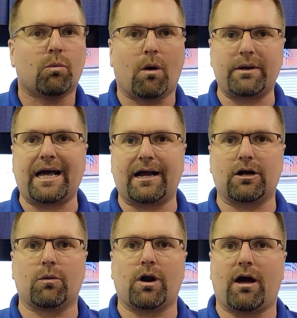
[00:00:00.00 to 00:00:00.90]
what we got
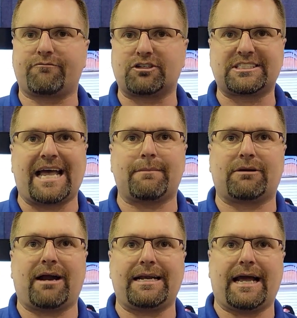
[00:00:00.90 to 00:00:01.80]
going on for salmon right